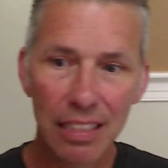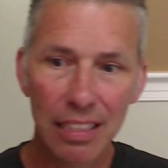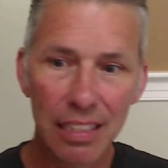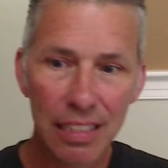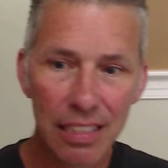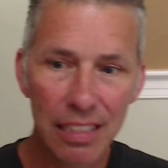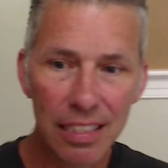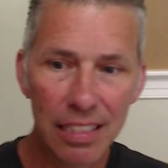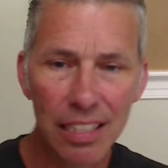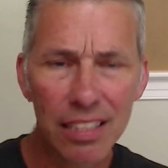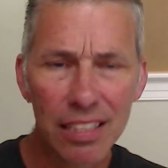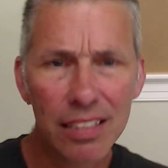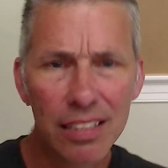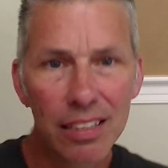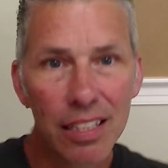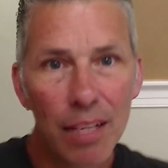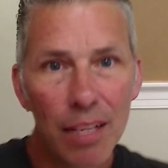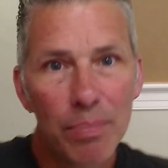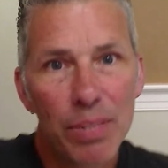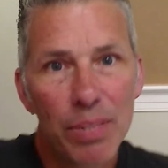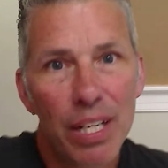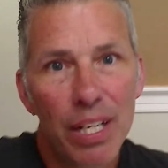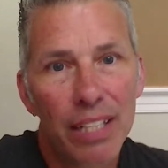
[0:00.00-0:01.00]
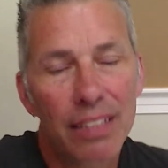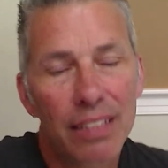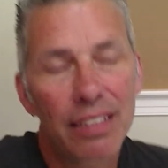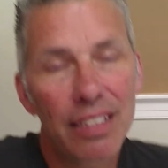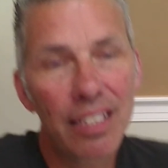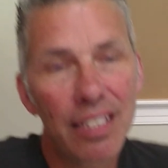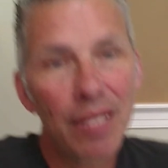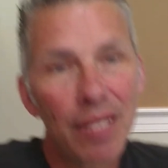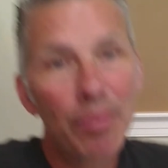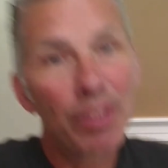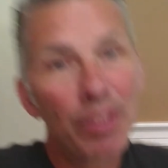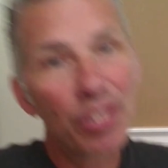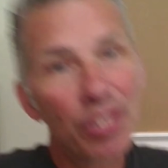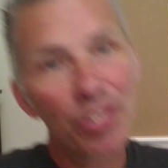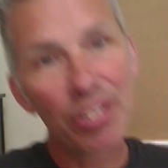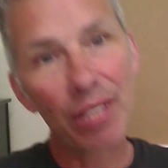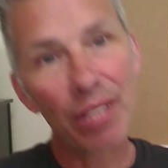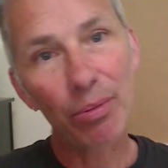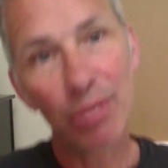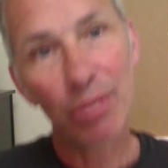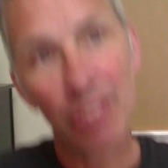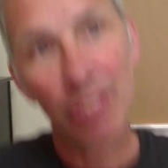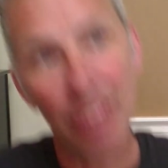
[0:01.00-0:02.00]
The subject, the image that
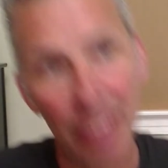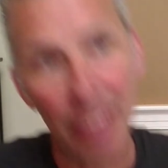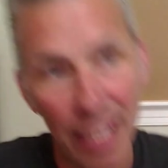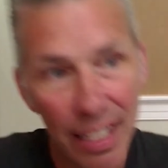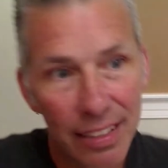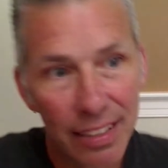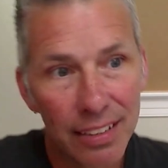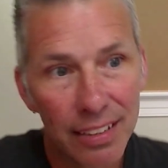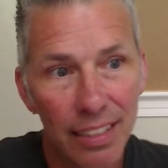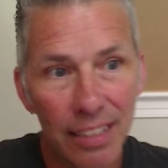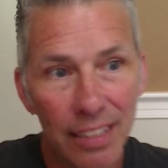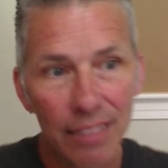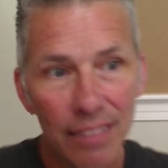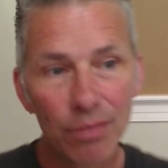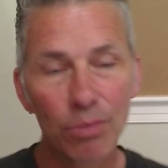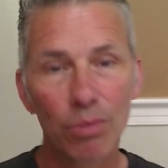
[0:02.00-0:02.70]
was selected